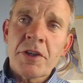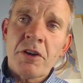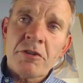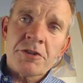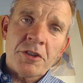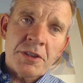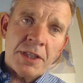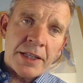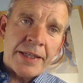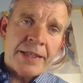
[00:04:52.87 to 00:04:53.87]

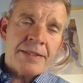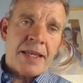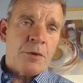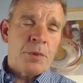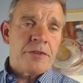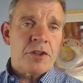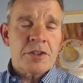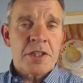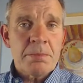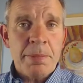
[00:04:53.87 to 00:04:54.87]
horizontally is that we've got
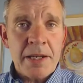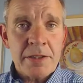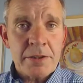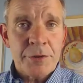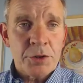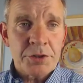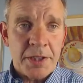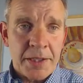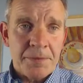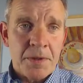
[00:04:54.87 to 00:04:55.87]
an unbalanced force
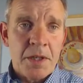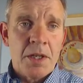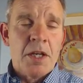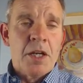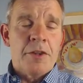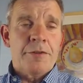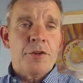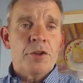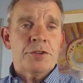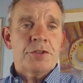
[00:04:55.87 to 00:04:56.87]
here. The
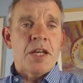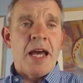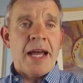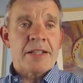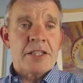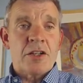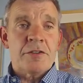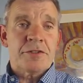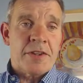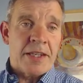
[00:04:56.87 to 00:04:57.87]
force acting off
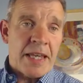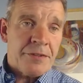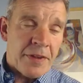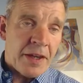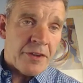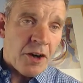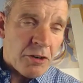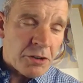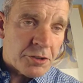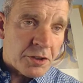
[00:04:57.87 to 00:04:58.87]
to the left there, the
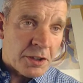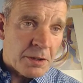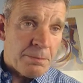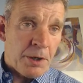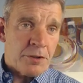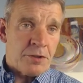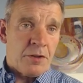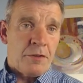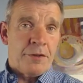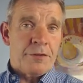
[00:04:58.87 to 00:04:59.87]
horizontal component
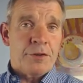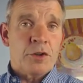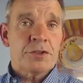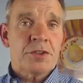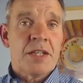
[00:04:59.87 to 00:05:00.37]
of the force,